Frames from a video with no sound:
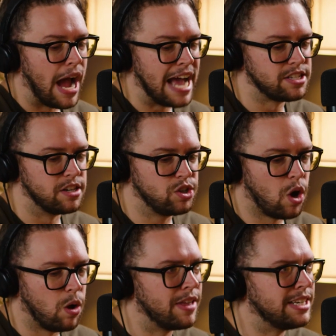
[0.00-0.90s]
As an
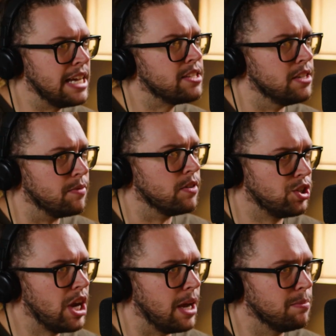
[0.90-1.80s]
adult, that takes a different
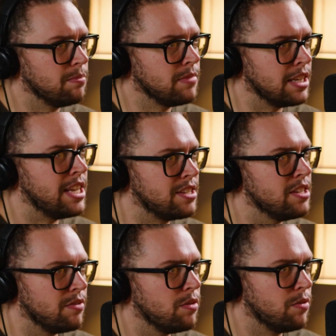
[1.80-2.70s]
shape. That mm-hmm. takes a
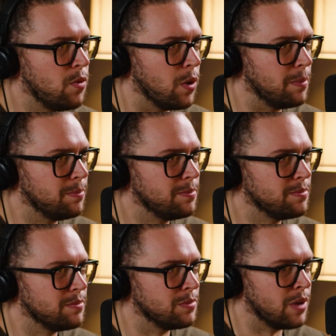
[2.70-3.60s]
different form,
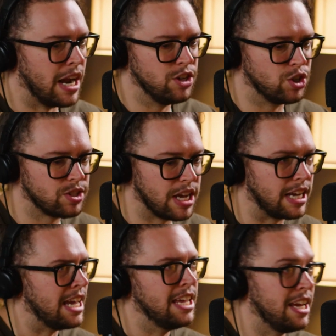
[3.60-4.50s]
right? Just
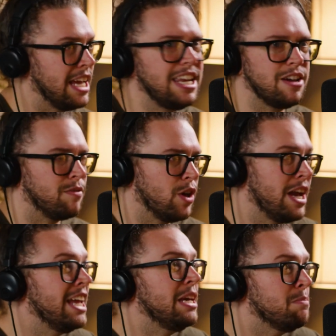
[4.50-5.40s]
like any of the
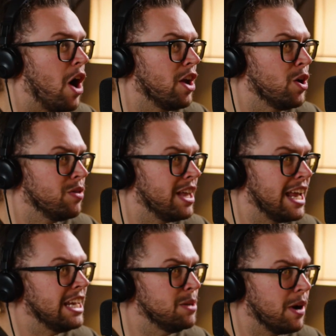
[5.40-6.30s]
any motto that
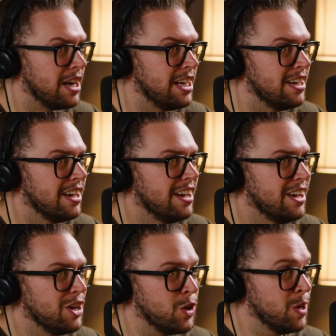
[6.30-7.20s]
anybody
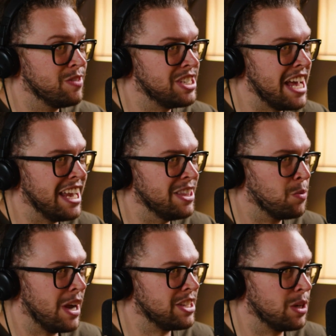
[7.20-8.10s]
could have said in the
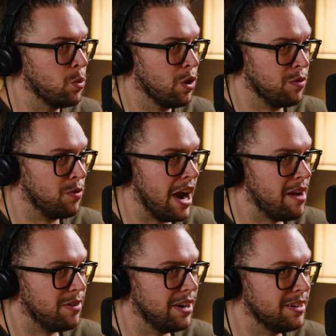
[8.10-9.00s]
wrestling world
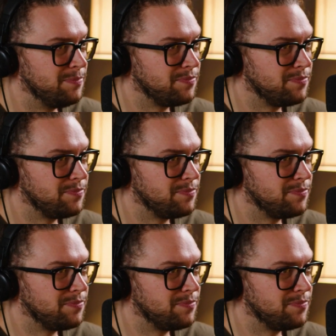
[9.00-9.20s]
forever,